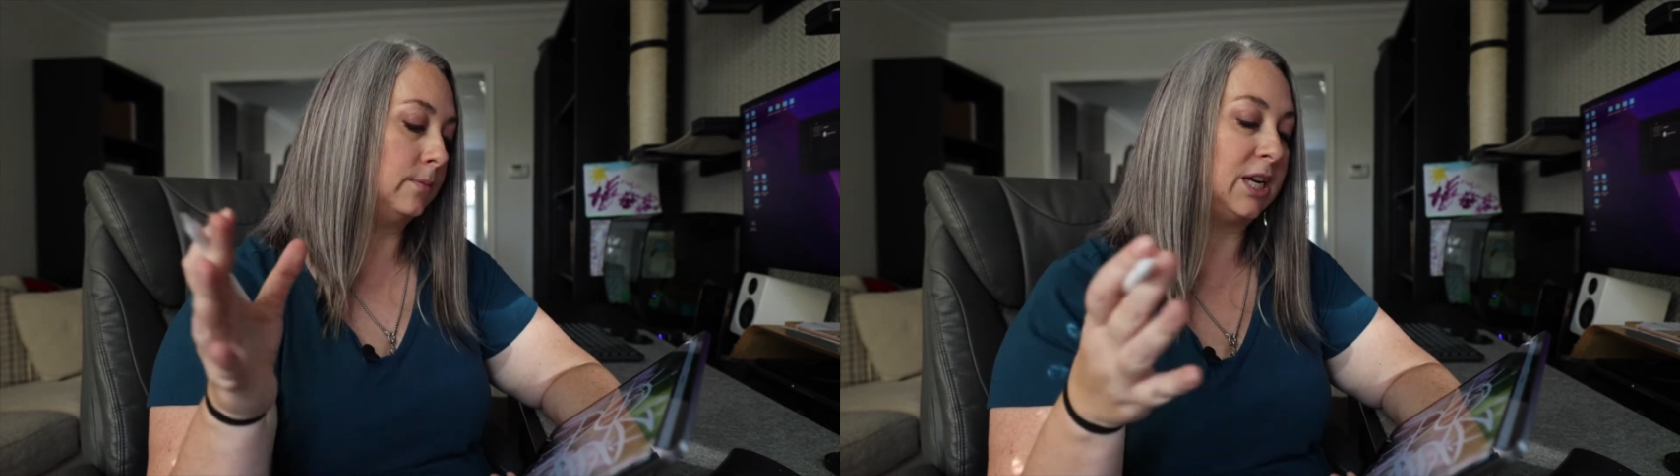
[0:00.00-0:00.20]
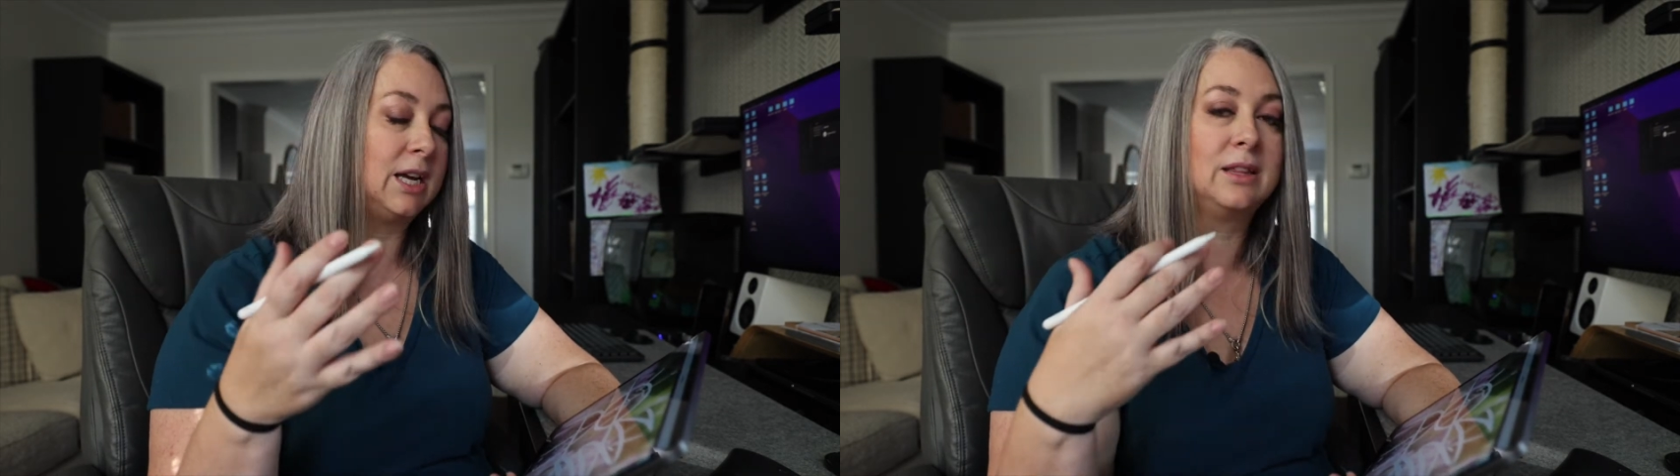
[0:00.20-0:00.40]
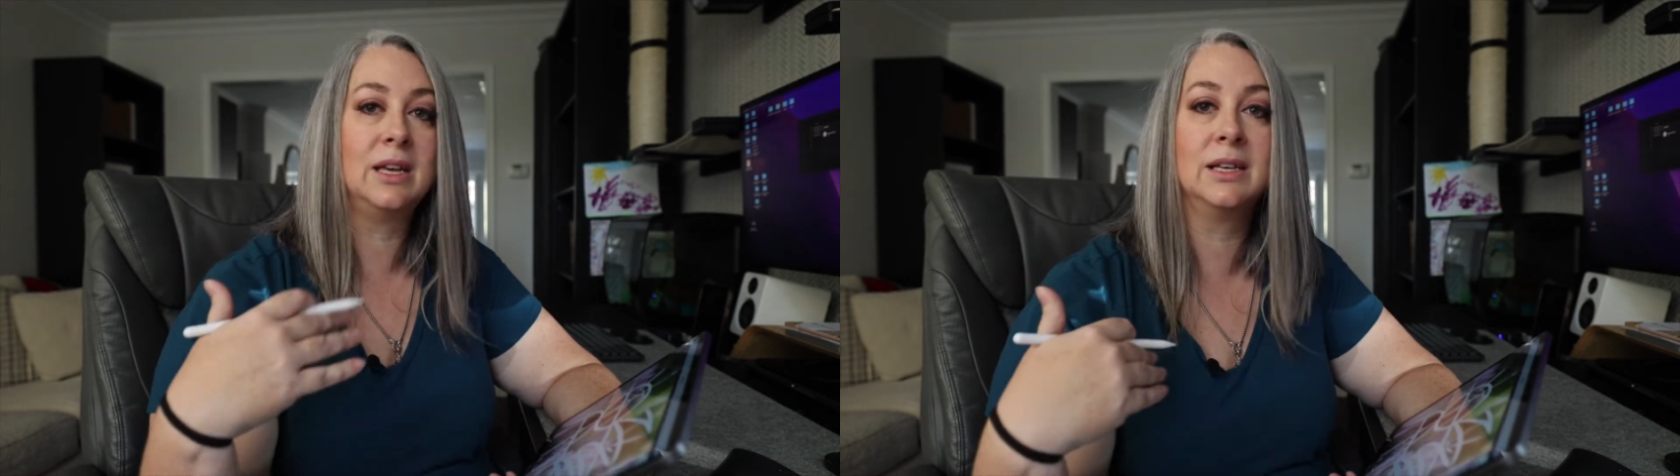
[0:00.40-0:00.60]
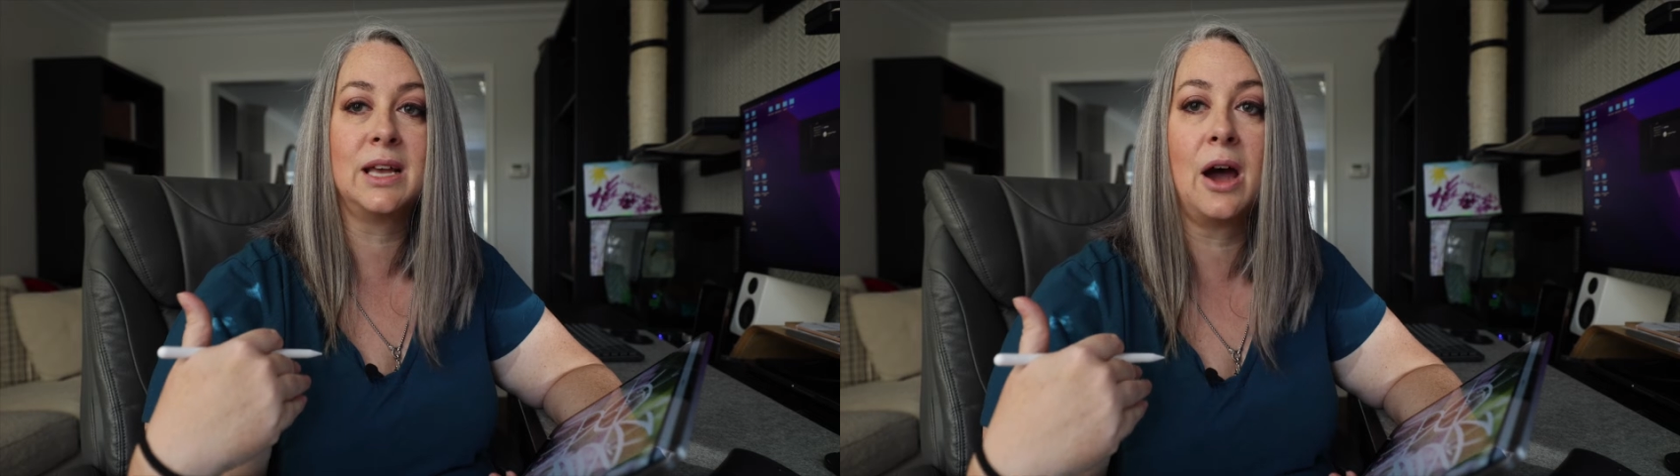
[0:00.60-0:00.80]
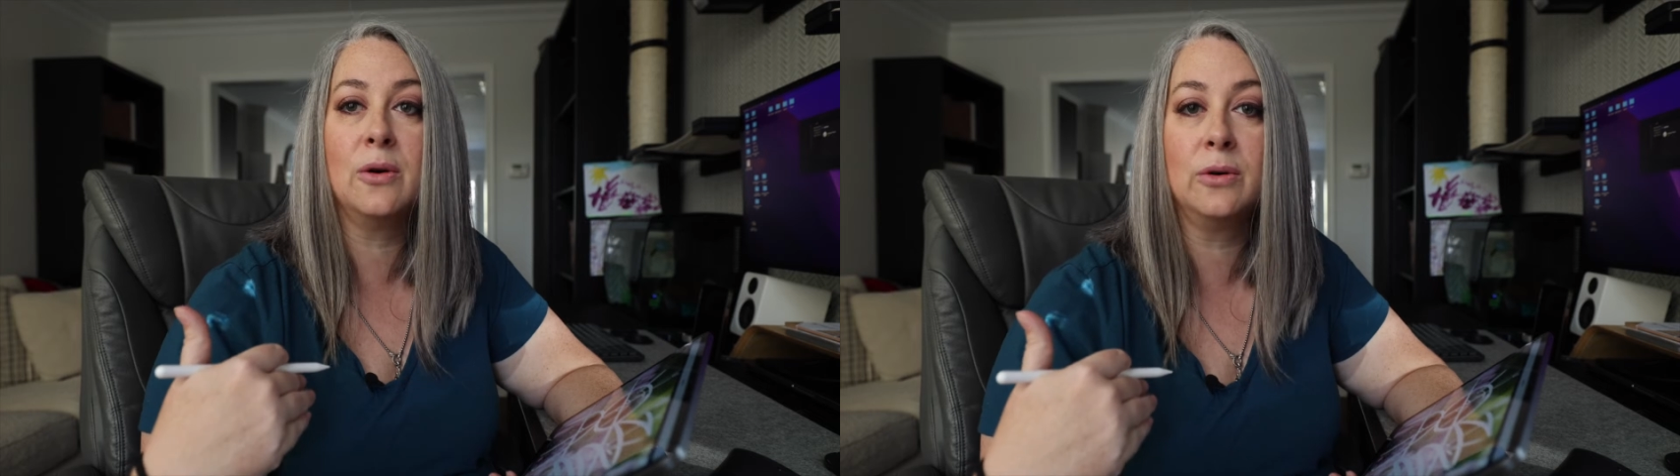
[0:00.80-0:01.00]
take things
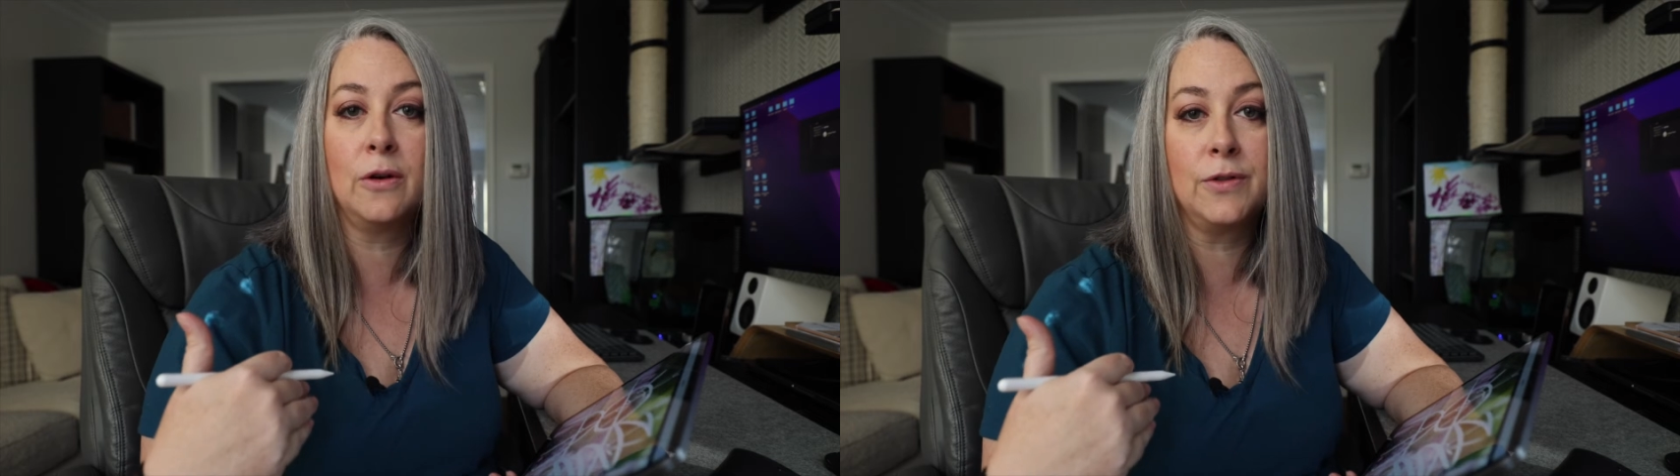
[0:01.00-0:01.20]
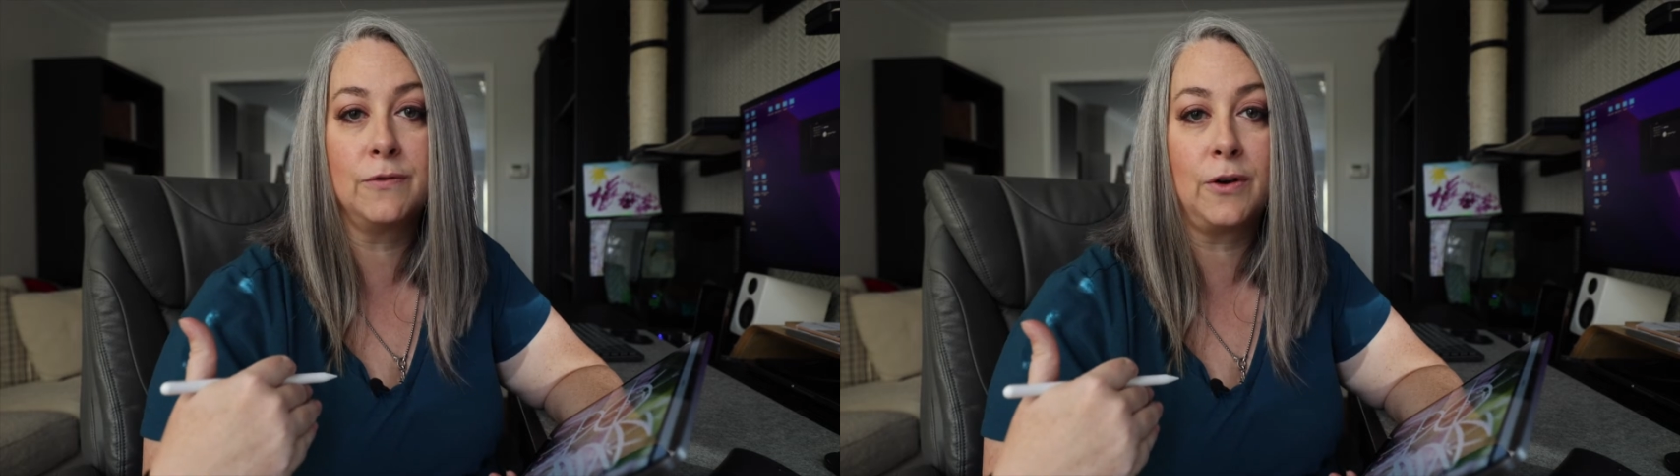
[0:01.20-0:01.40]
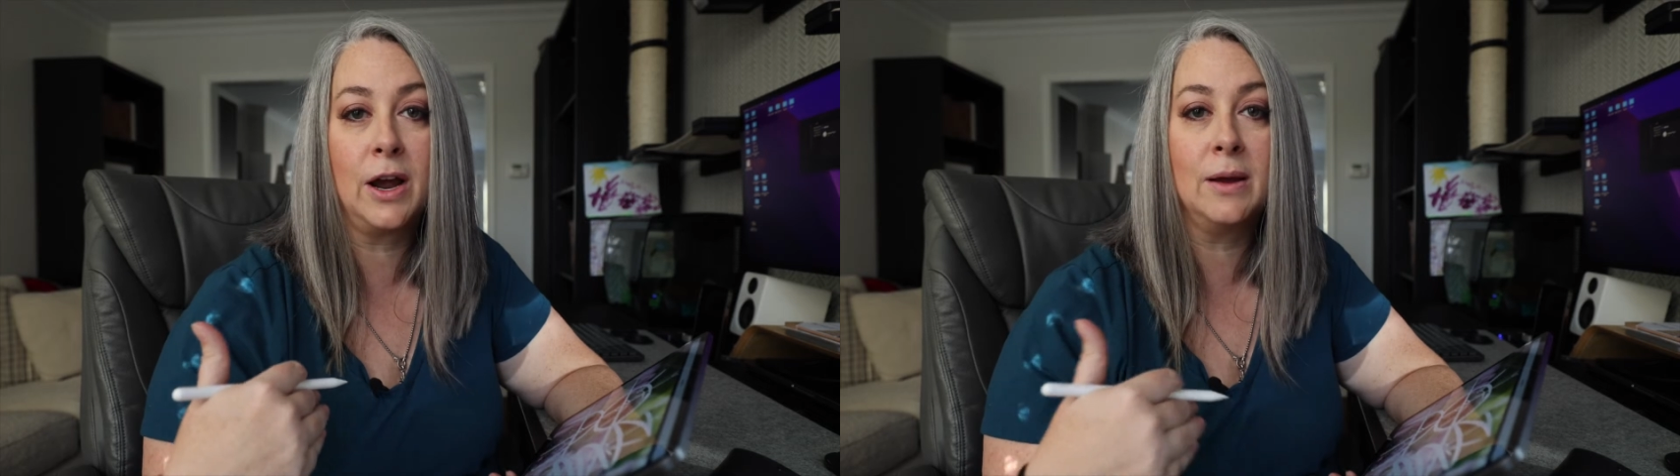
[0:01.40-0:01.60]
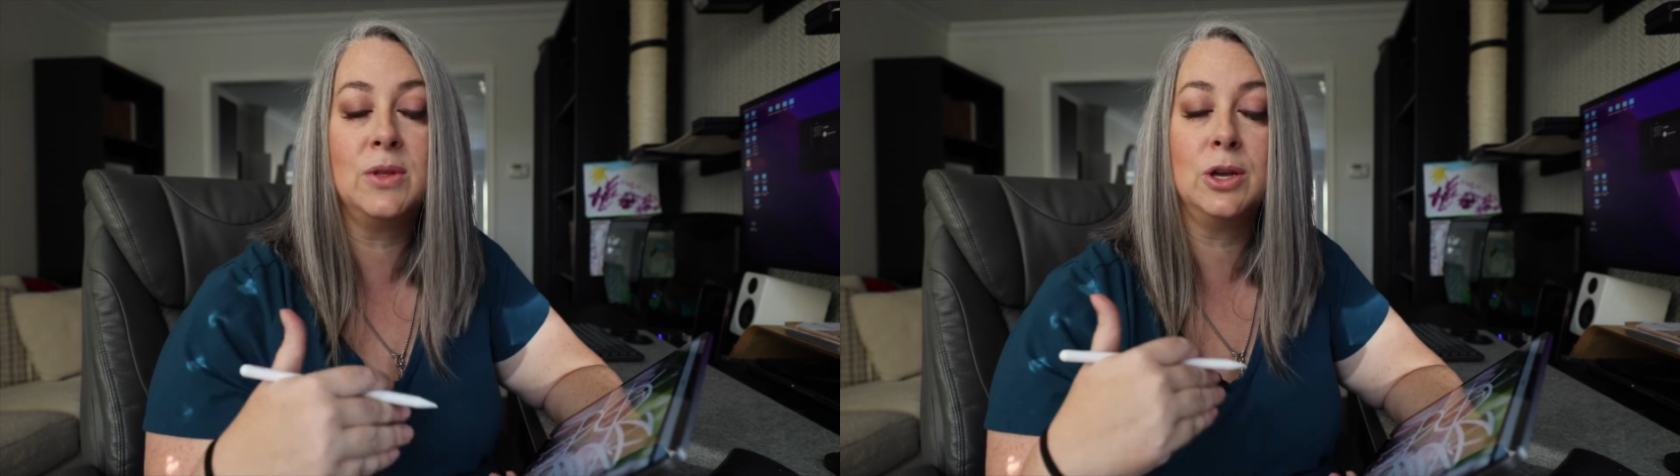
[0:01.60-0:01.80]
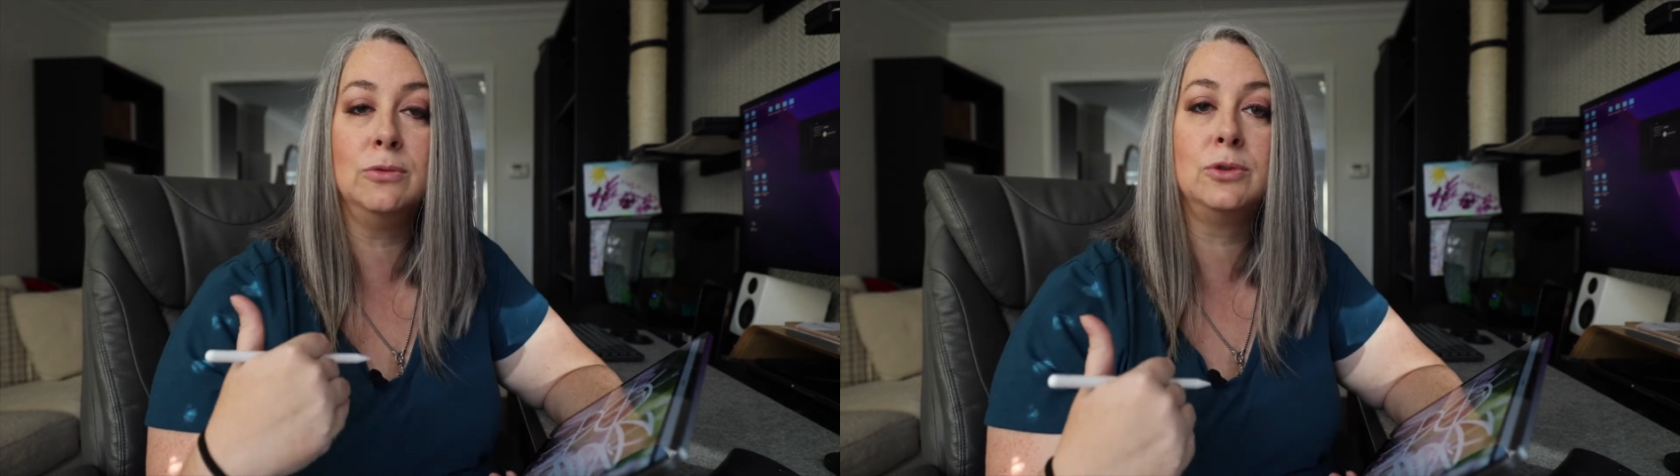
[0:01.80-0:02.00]
out of the frame that you